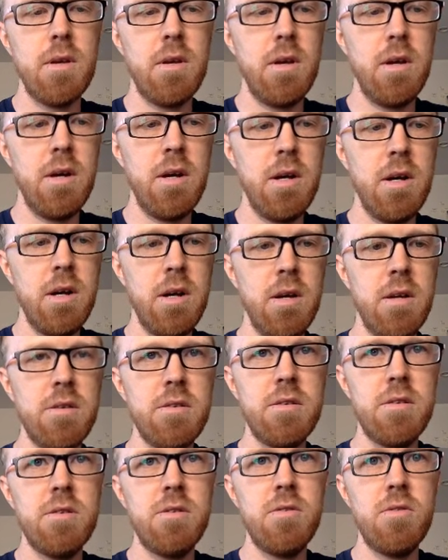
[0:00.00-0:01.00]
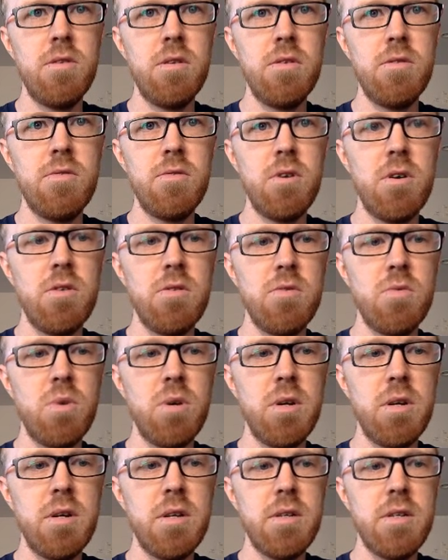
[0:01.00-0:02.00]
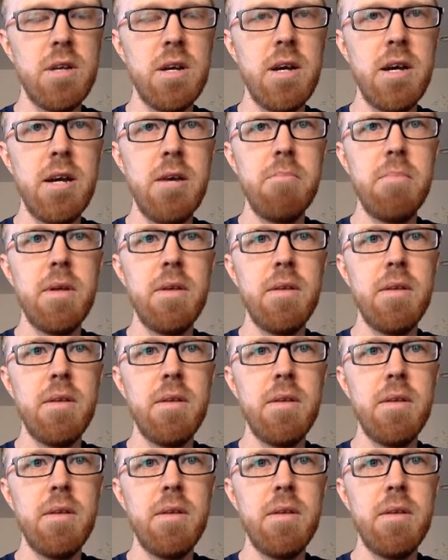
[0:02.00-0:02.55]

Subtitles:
to do these rows one at a time.